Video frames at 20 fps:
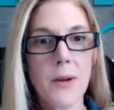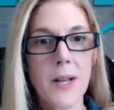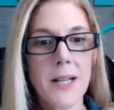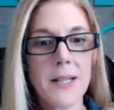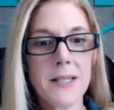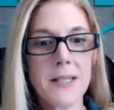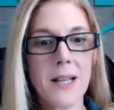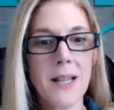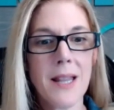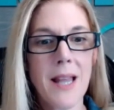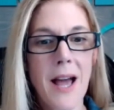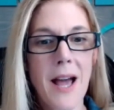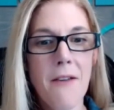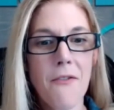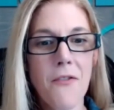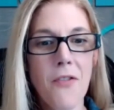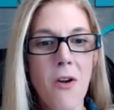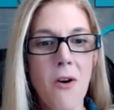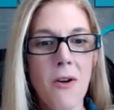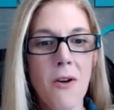it is a
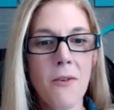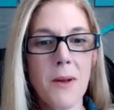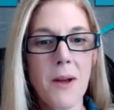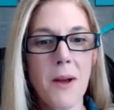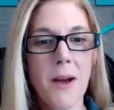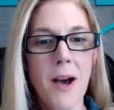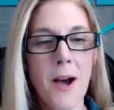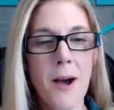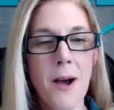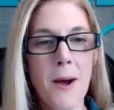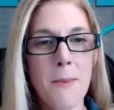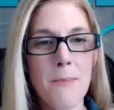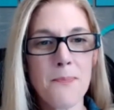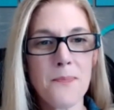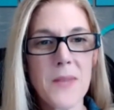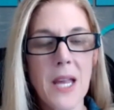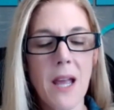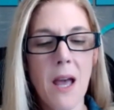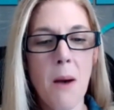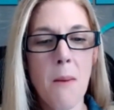lifelong um,
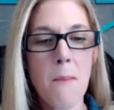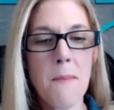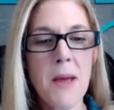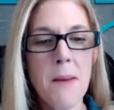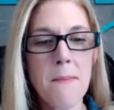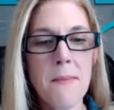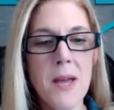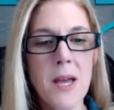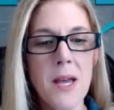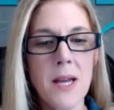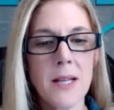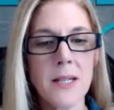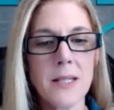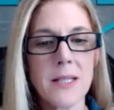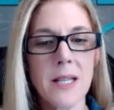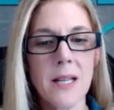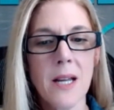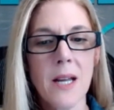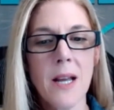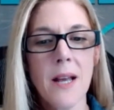commitment
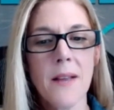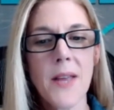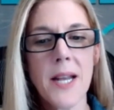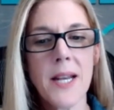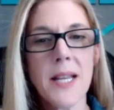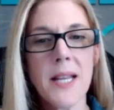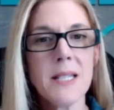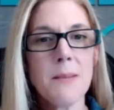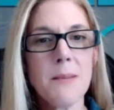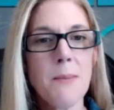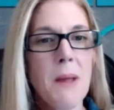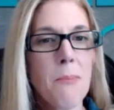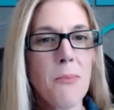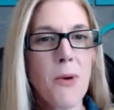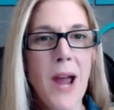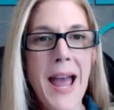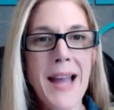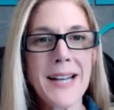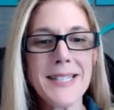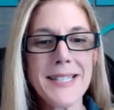that needs to be
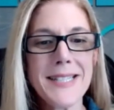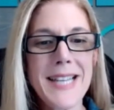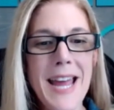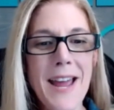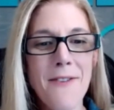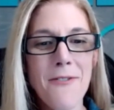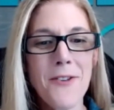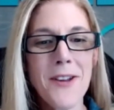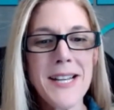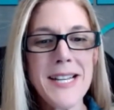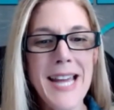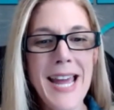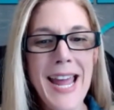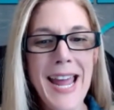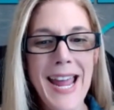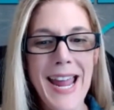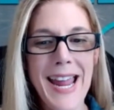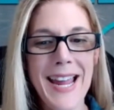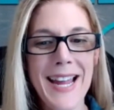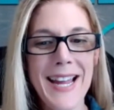practiced every
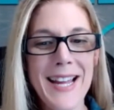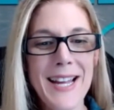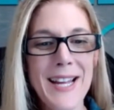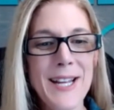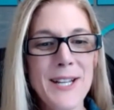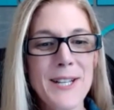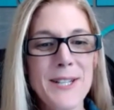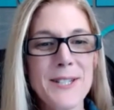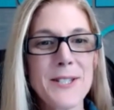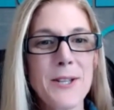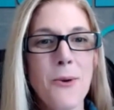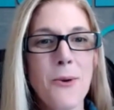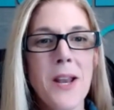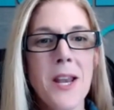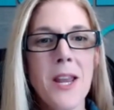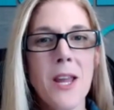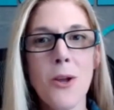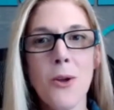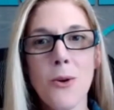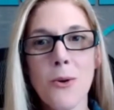day so when
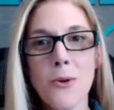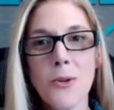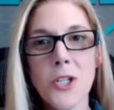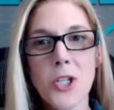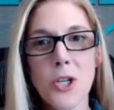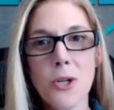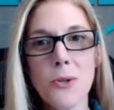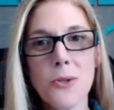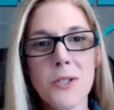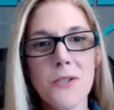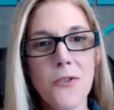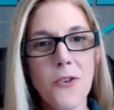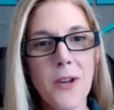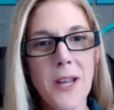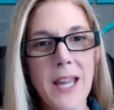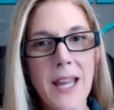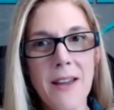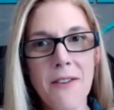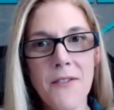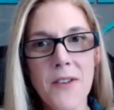you choose
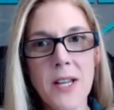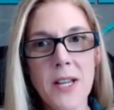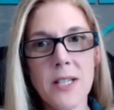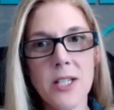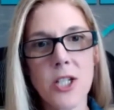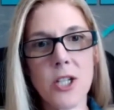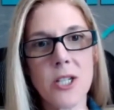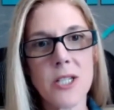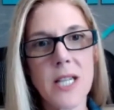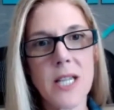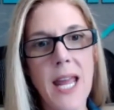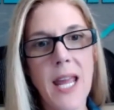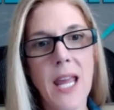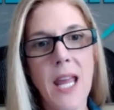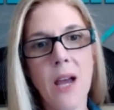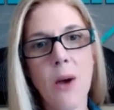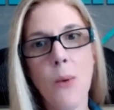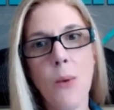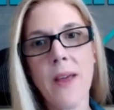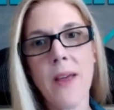forgiveness, you're
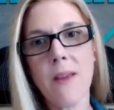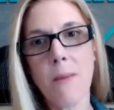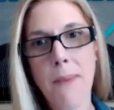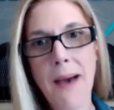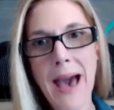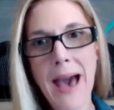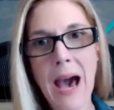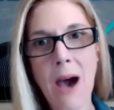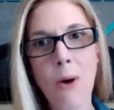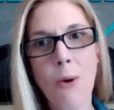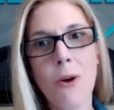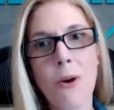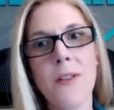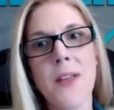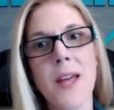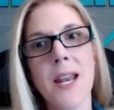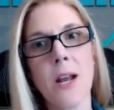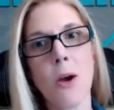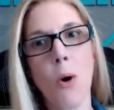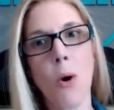taking away the power
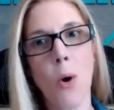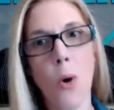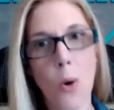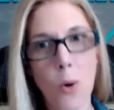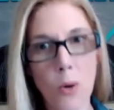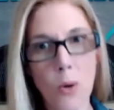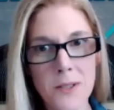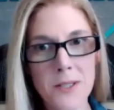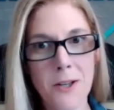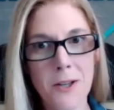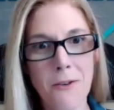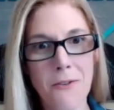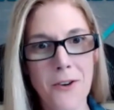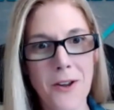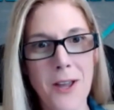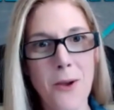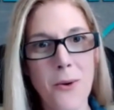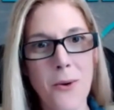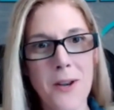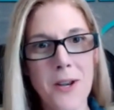that it holds over
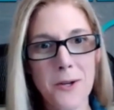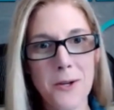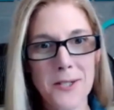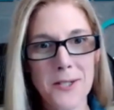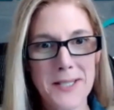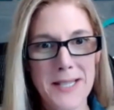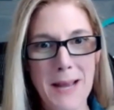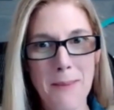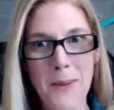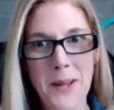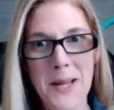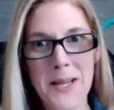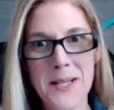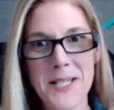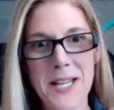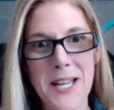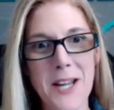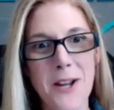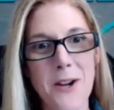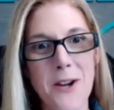you and you're stepping
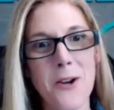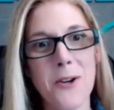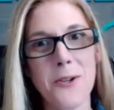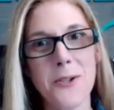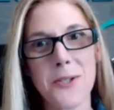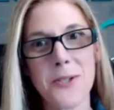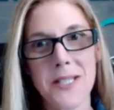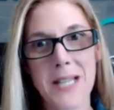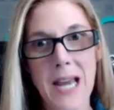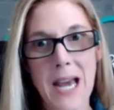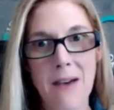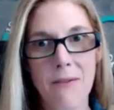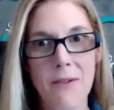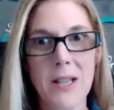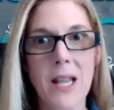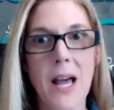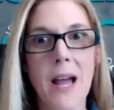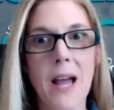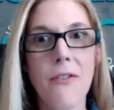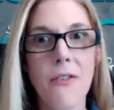into yours to have a
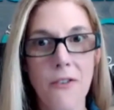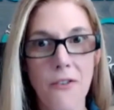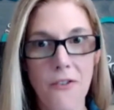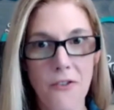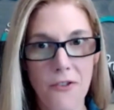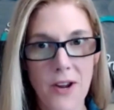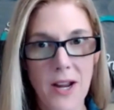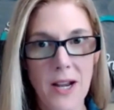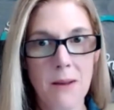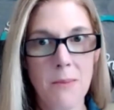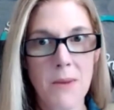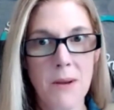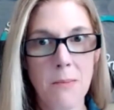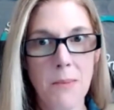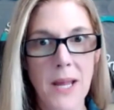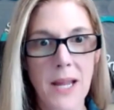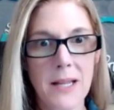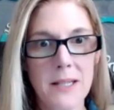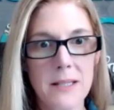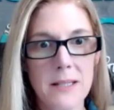life of freedom and
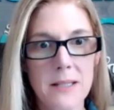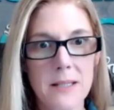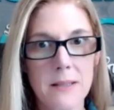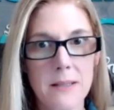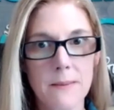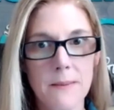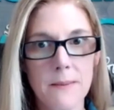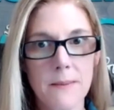peace.